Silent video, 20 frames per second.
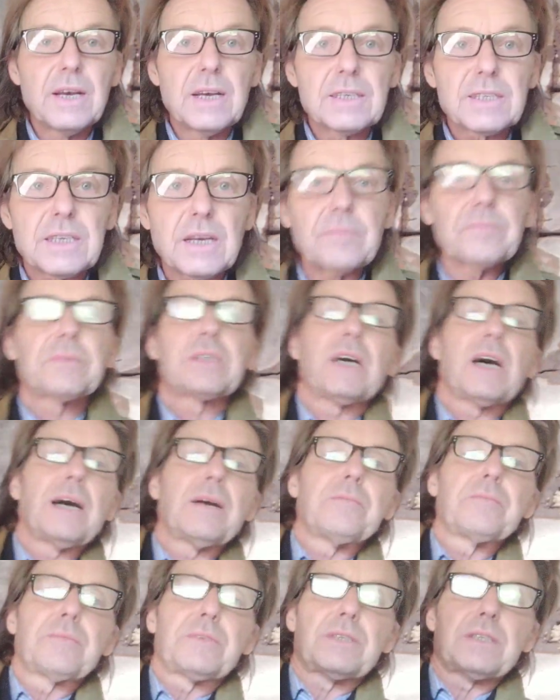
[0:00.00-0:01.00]

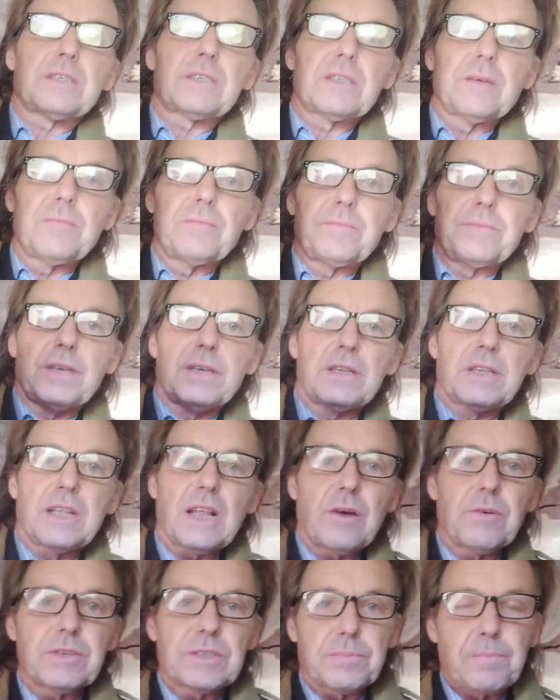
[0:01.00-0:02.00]
Sometimes the
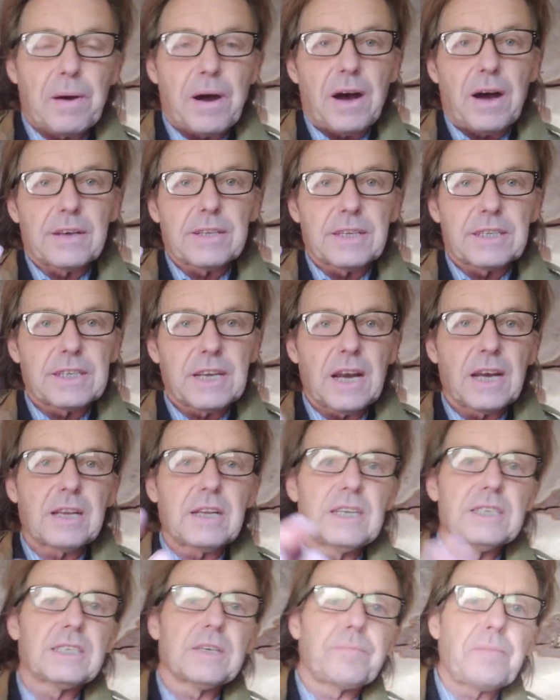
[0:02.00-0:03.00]
lowest part of the
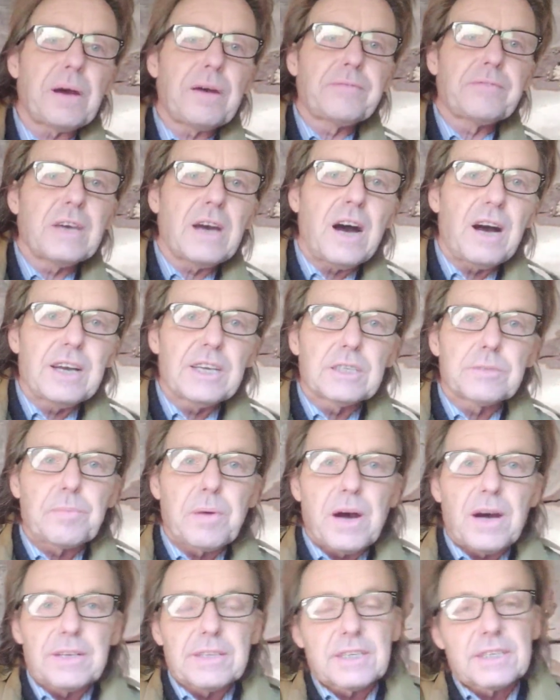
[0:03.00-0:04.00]
cycle is above the highest
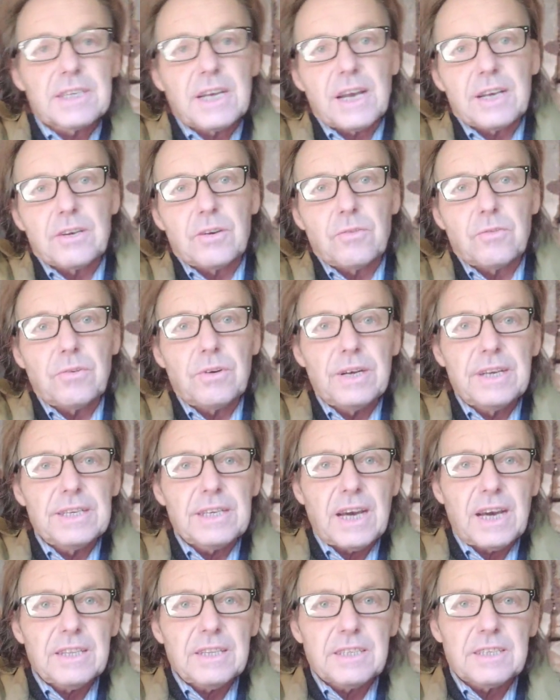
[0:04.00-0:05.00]
part of the cycle in
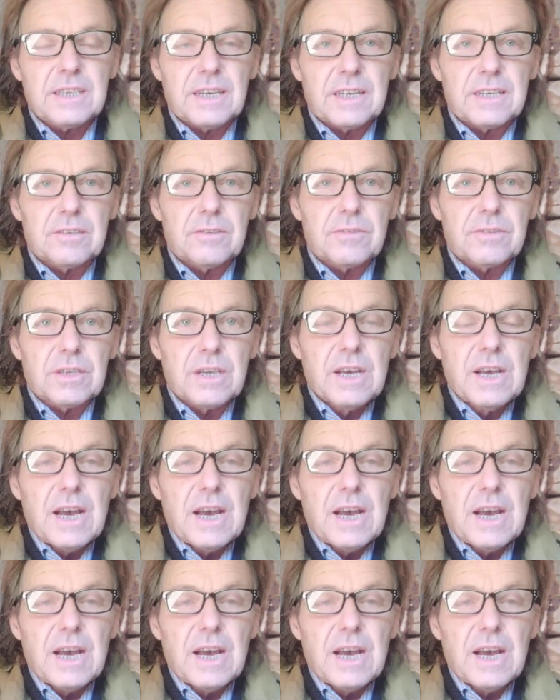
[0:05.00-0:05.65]
other cycles.